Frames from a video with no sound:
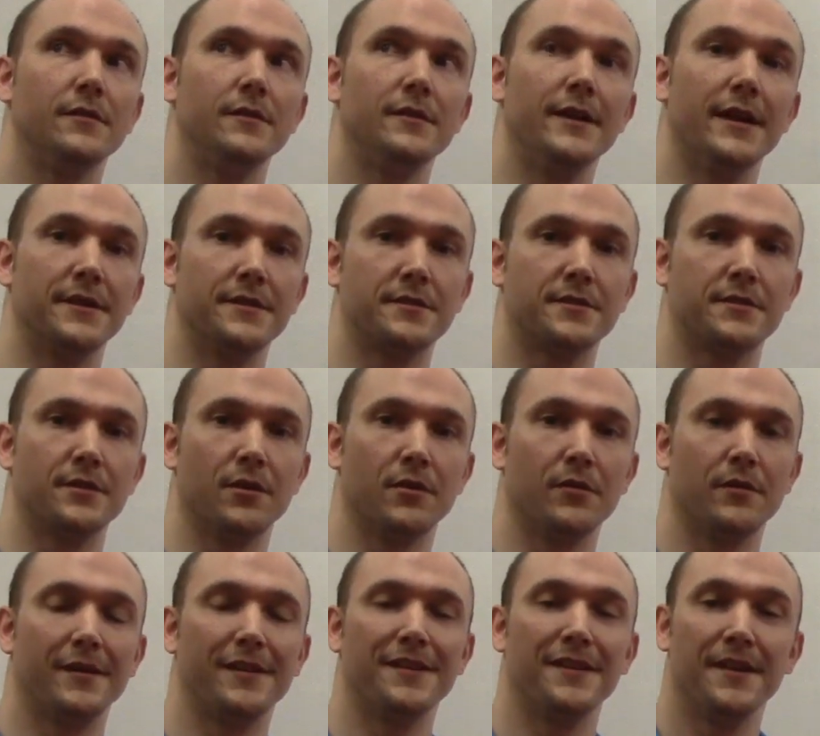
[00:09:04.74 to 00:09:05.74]
Yes,
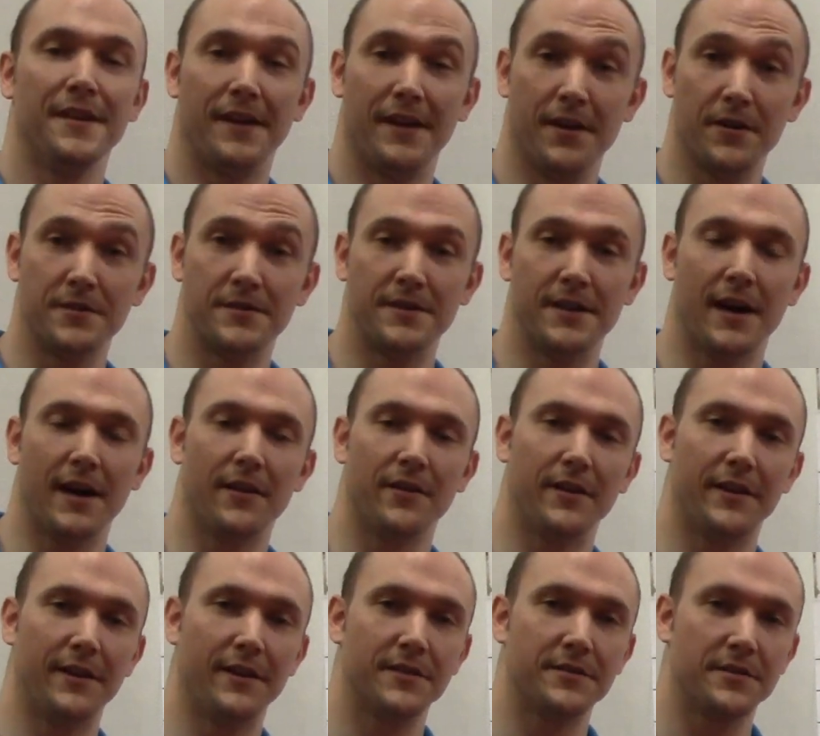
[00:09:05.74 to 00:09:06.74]
so here's the
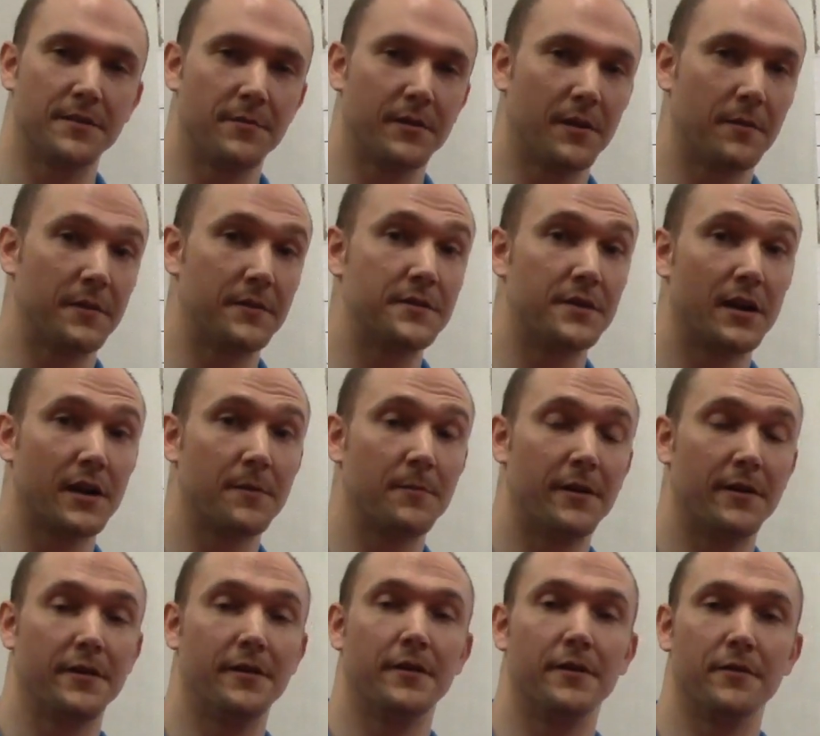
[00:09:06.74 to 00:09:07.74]
irony. Here's something I want to talk
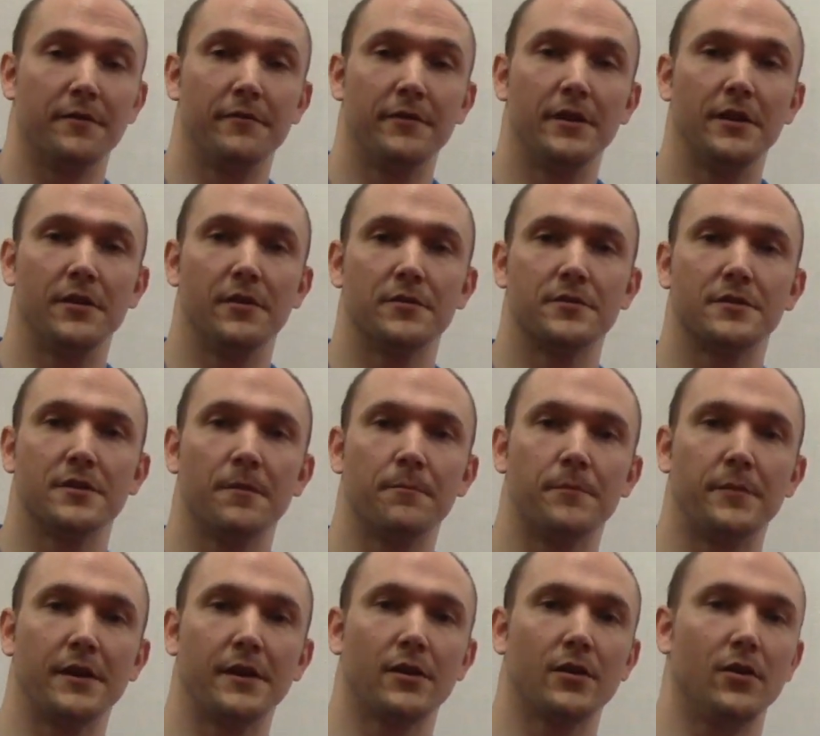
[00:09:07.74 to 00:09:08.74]
about in another video,
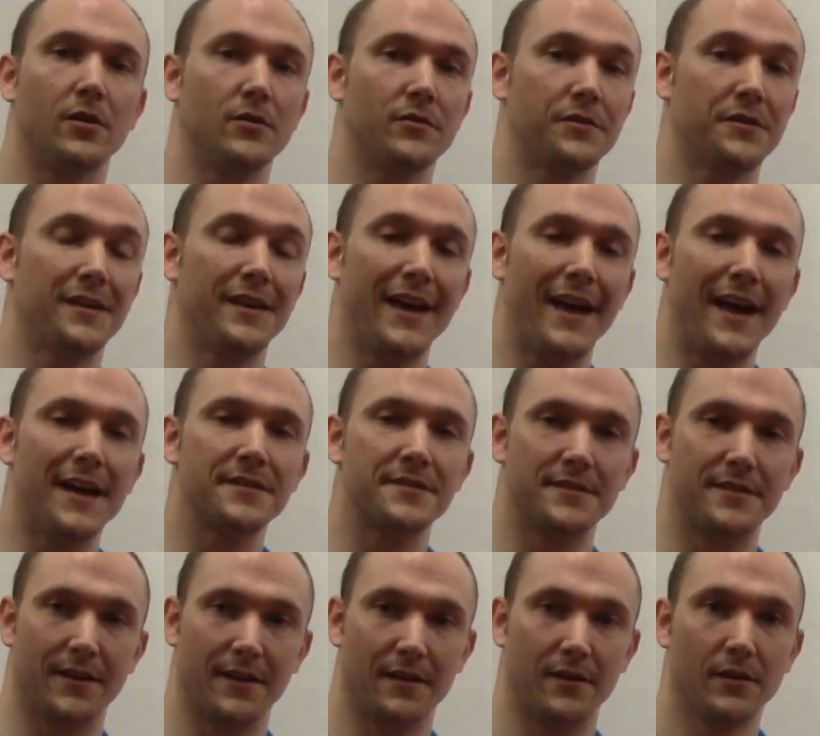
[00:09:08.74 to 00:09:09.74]
something called
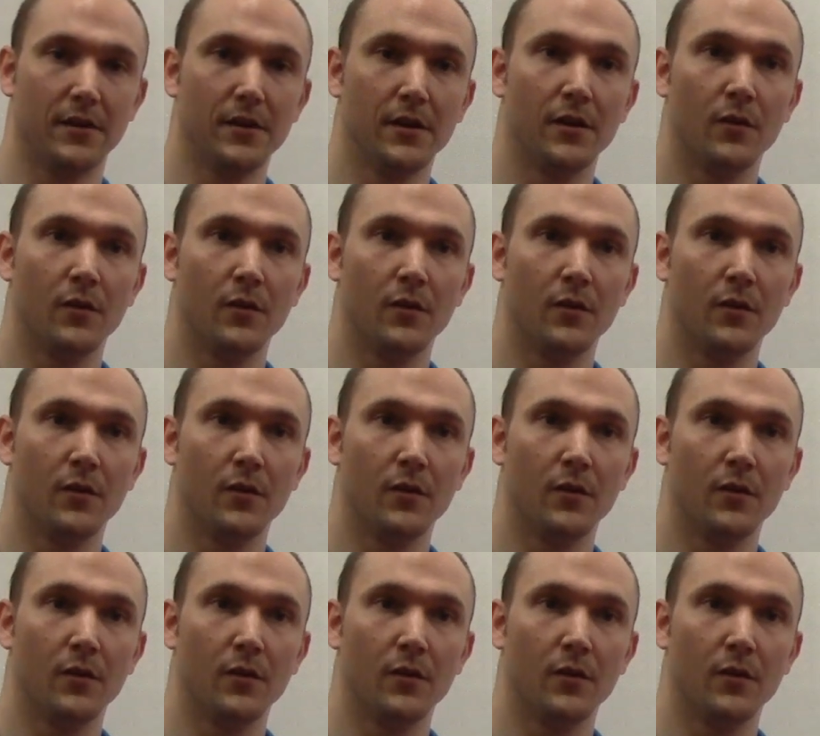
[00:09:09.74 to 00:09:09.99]
casting.